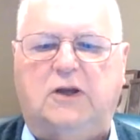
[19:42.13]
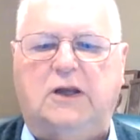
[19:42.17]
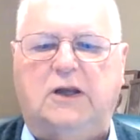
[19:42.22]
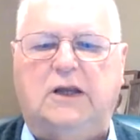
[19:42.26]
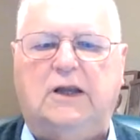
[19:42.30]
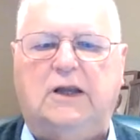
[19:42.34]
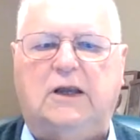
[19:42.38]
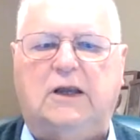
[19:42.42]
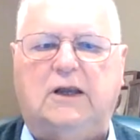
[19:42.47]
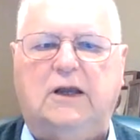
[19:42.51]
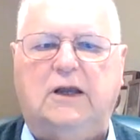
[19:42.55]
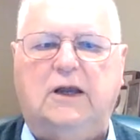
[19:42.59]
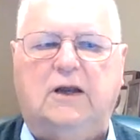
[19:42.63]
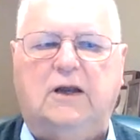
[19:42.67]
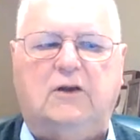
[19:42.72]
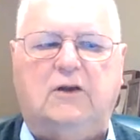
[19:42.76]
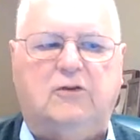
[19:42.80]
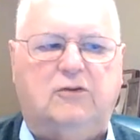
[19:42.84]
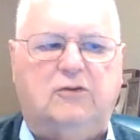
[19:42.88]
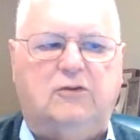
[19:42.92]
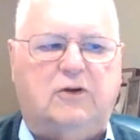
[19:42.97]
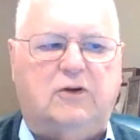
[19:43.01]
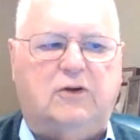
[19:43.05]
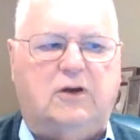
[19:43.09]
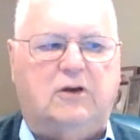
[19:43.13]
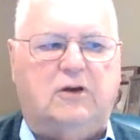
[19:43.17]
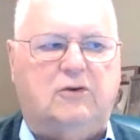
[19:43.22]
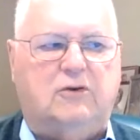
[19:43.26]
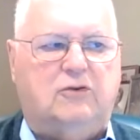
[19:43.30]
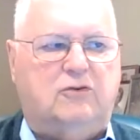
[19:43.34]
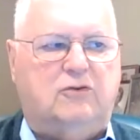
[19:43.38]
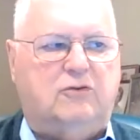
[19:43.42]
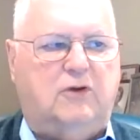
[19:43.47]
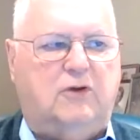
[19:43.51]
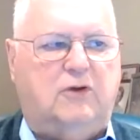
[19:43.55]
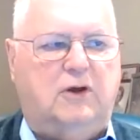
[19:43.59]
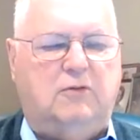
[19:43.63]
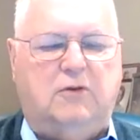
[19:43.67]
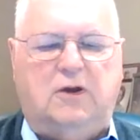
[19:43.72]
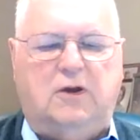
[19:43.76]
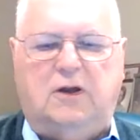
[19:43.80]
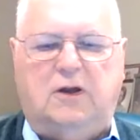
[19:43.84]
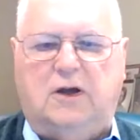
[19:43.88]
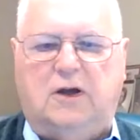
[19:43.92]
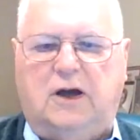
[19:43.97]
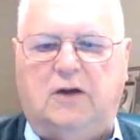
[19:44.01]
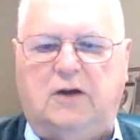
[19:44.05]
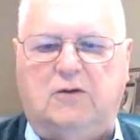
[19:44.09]
The neatest uh, straight
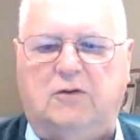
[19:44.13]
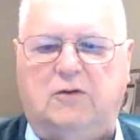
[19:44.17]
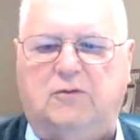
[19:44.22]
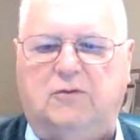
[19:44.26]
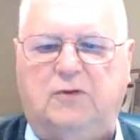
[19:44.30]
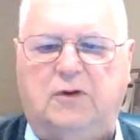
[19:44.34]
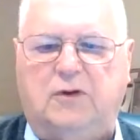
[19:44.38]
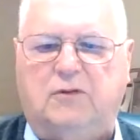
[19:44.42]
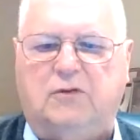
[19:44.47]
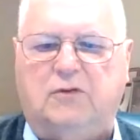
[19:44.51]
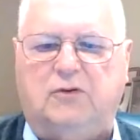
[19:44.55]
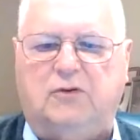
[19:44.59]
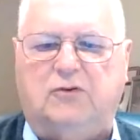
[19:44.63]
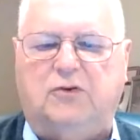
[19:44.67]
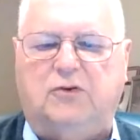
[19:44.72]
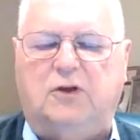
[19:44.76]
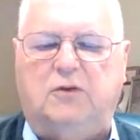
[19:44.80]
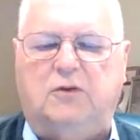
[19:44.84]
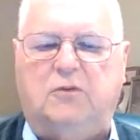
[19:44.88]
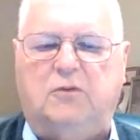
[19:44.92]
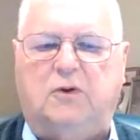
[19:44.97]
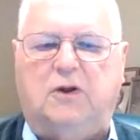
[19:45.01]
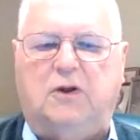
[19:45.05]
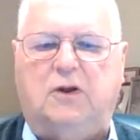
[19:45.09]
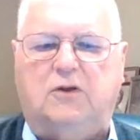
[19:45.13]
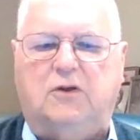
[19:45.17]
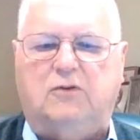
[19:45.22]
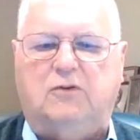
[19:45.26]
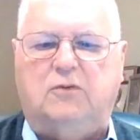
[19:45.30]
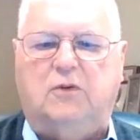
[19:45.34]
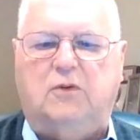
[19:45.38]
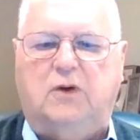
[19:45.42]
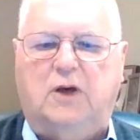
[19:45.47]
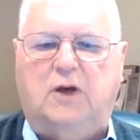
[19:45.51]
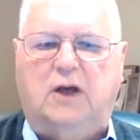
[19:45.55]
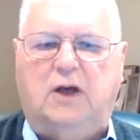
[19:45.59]
razor, I don't know if you've ever seen one of these.